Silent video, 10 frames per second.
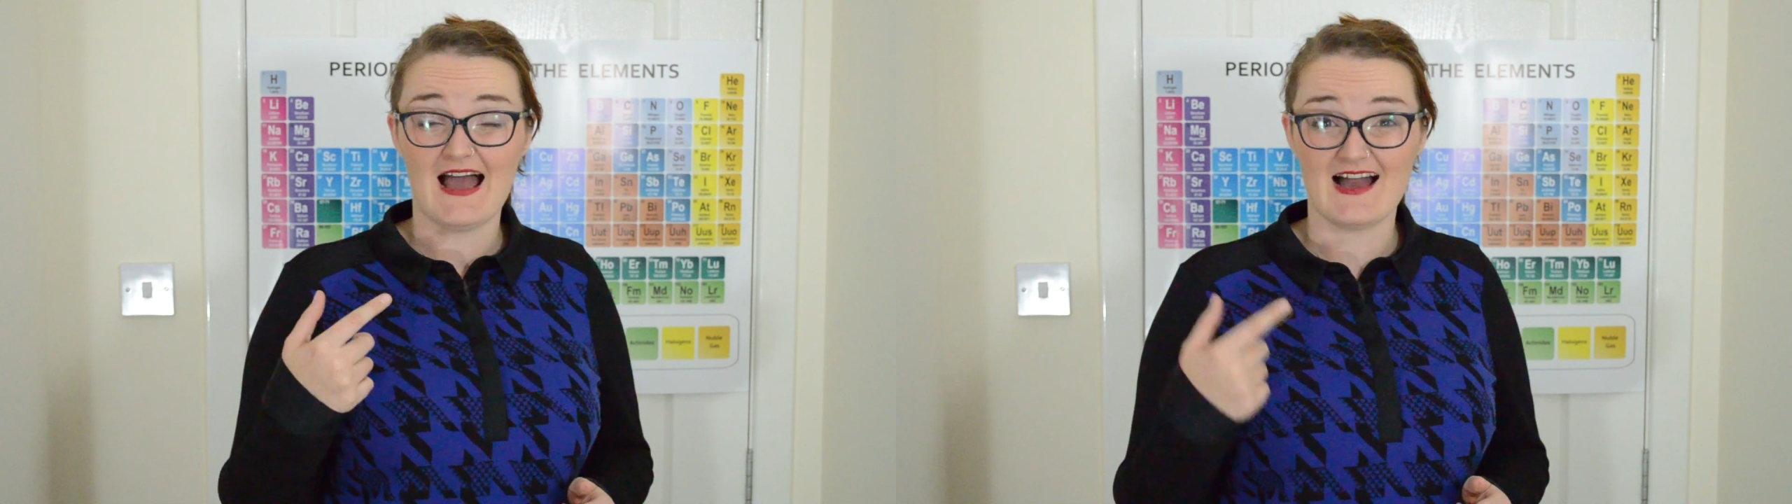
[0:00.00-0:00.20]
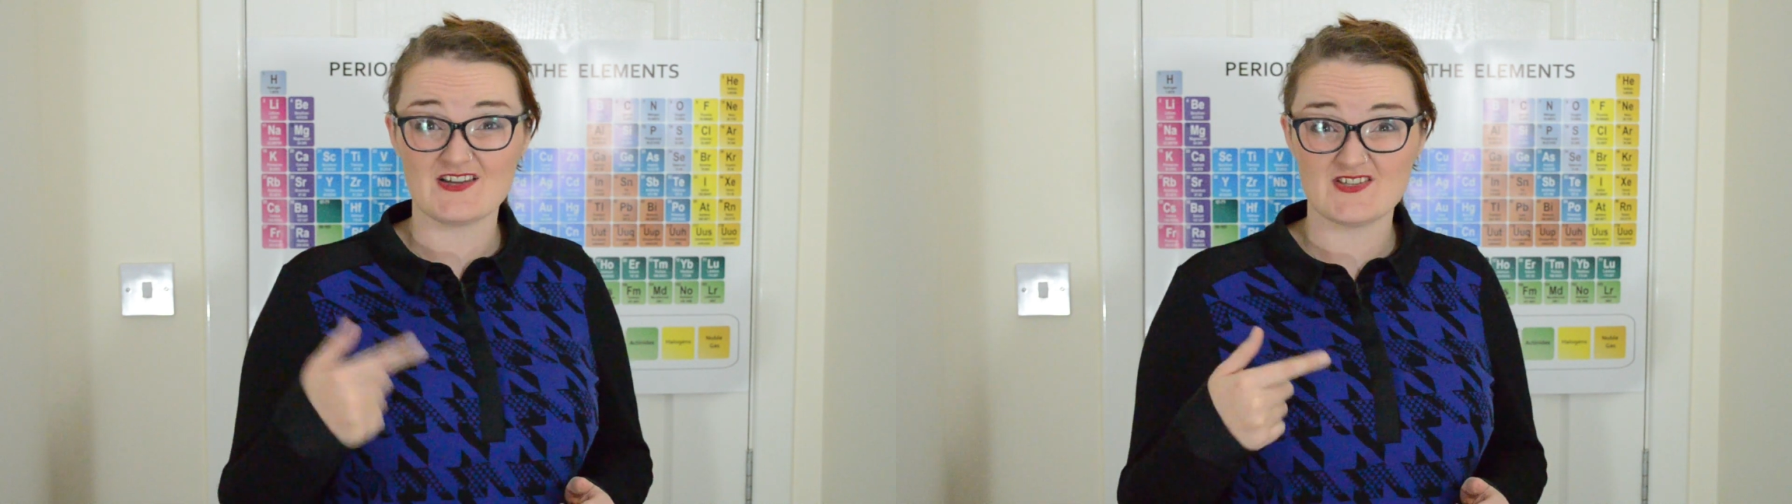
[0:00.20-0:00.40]

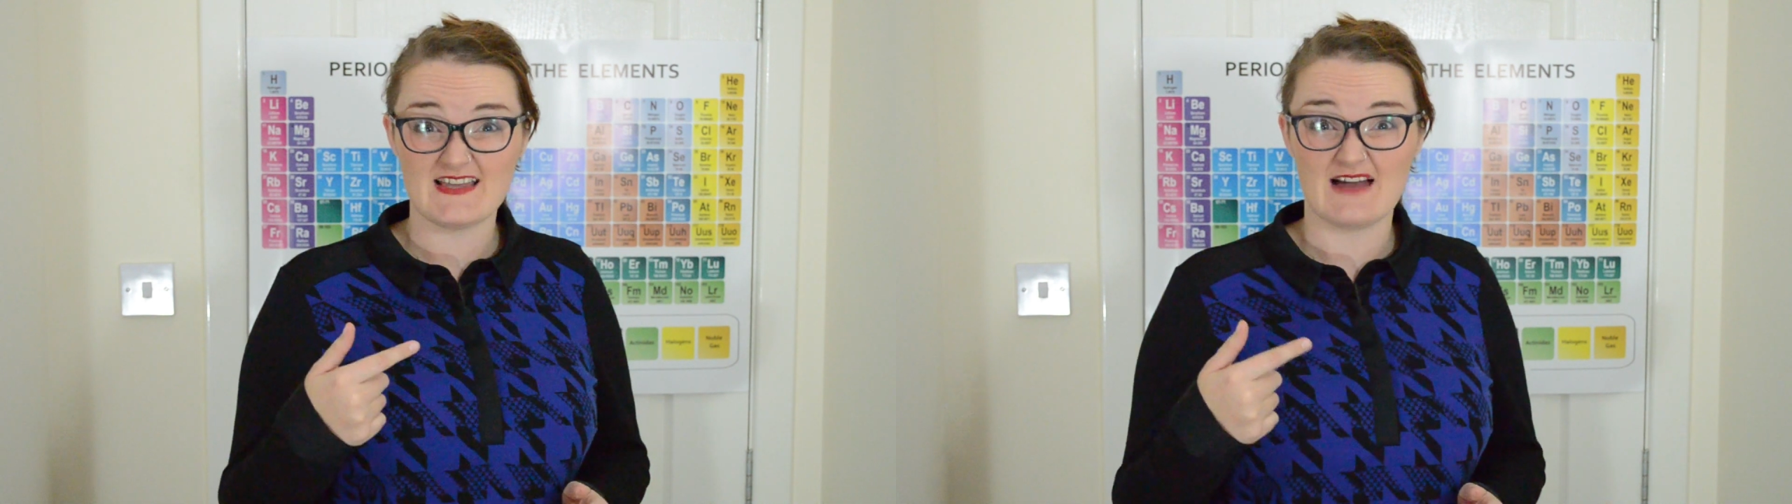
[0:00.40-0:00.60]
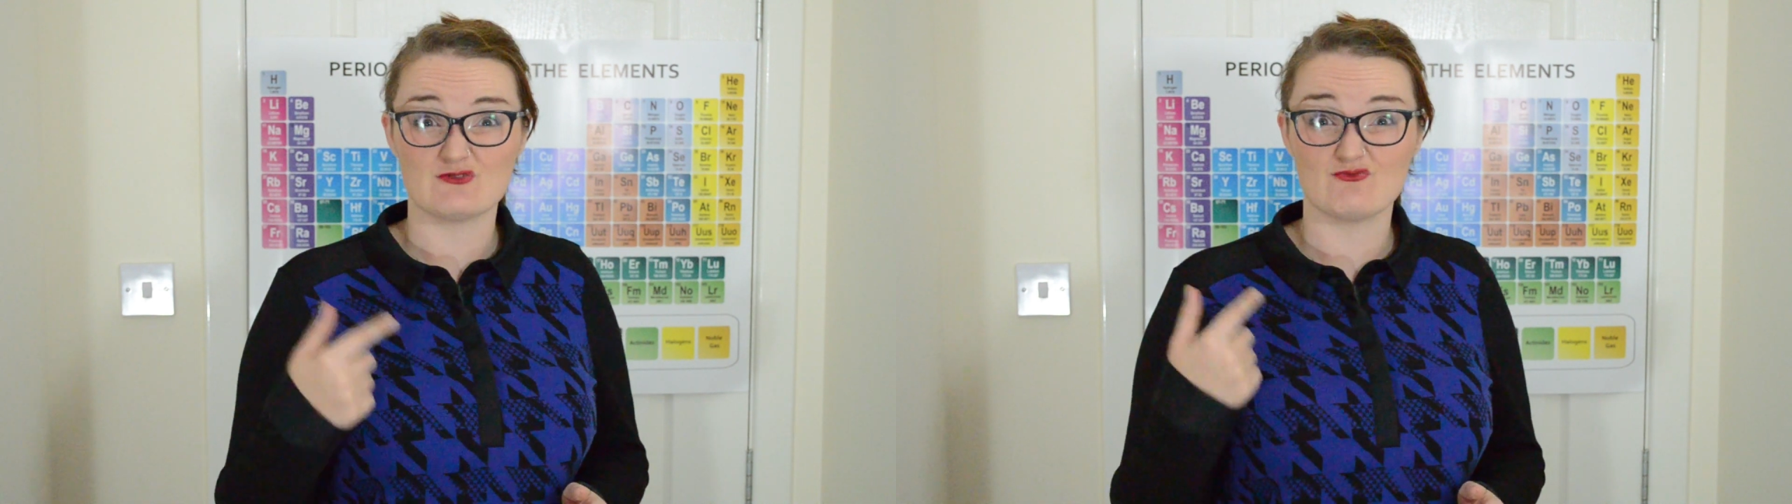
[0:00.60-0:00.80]
actually
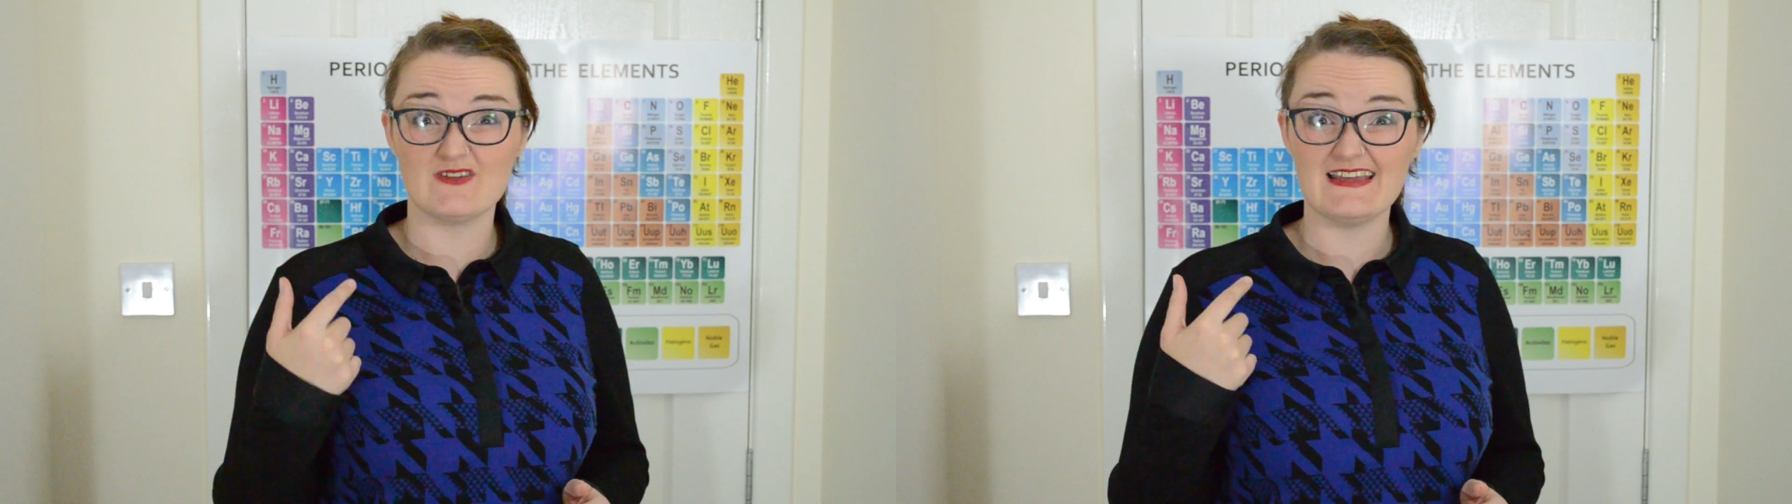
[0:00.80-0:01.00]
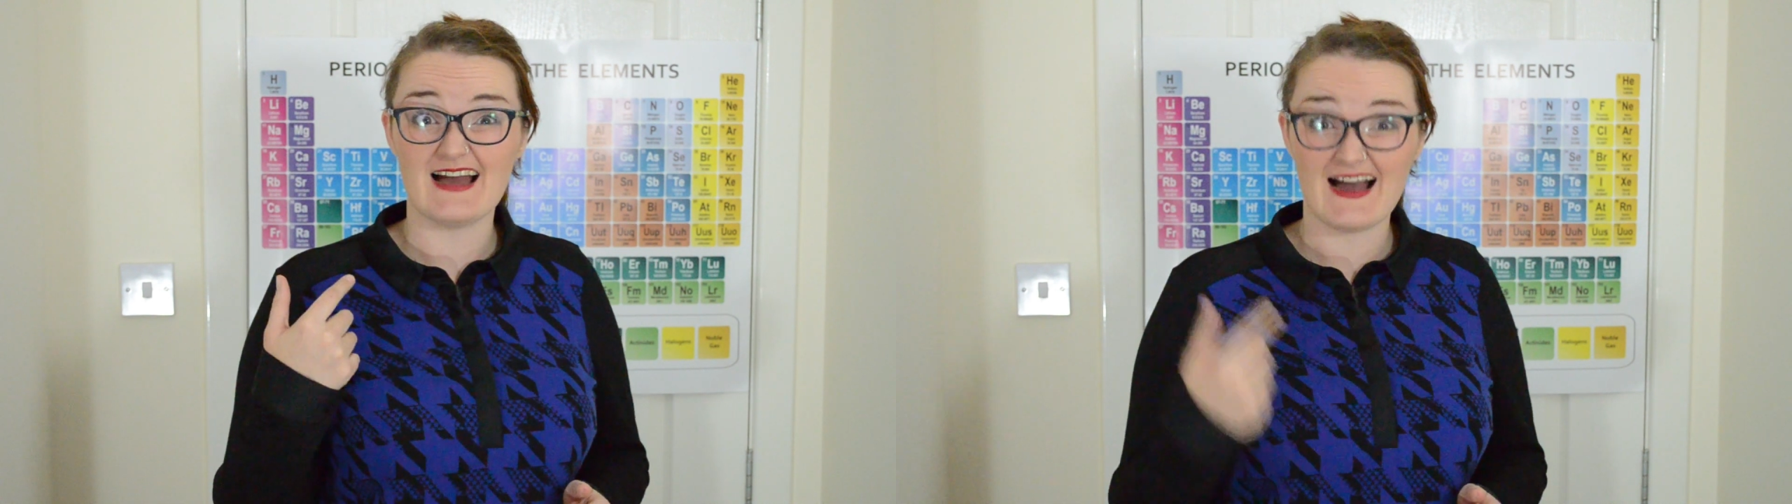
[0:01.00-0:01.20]
have a
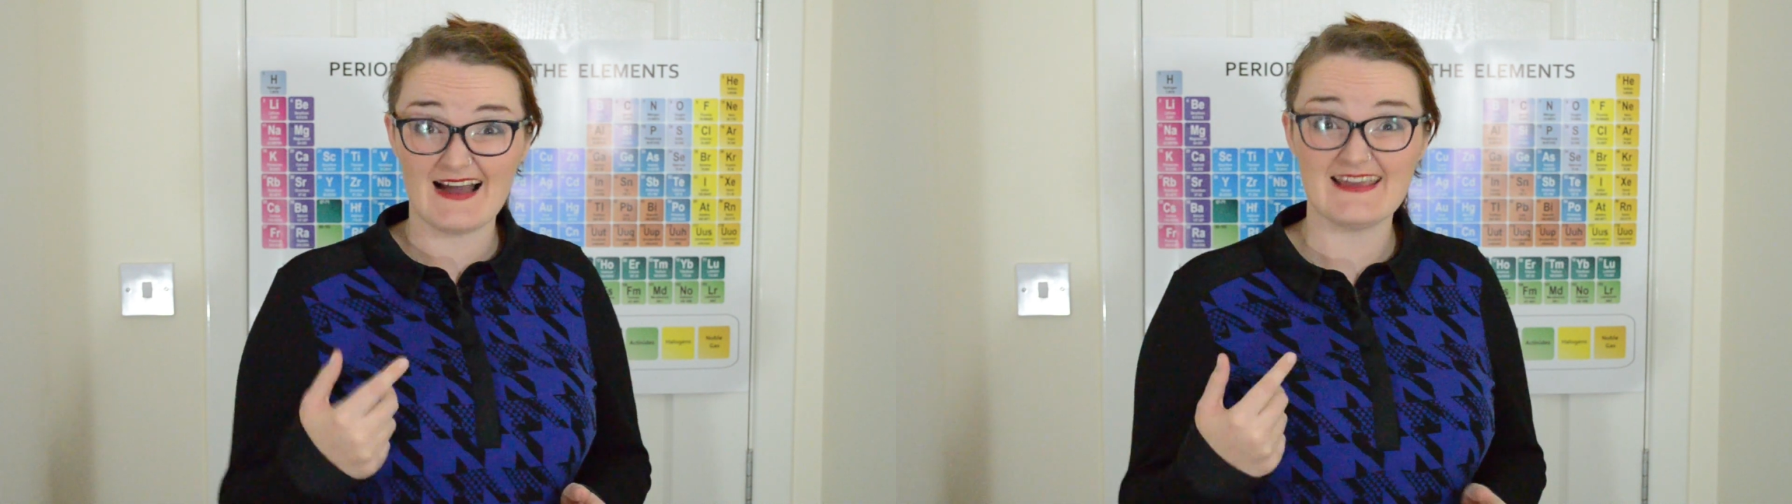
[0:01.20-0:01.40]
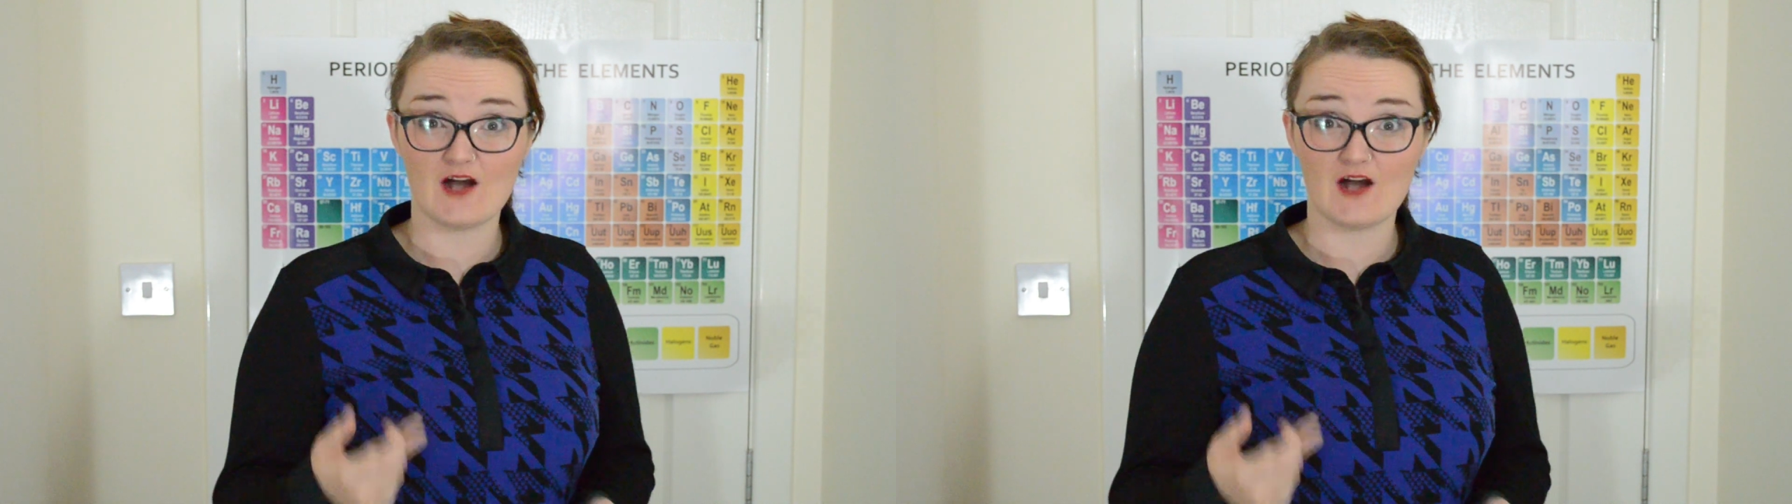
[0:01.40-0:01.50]
really high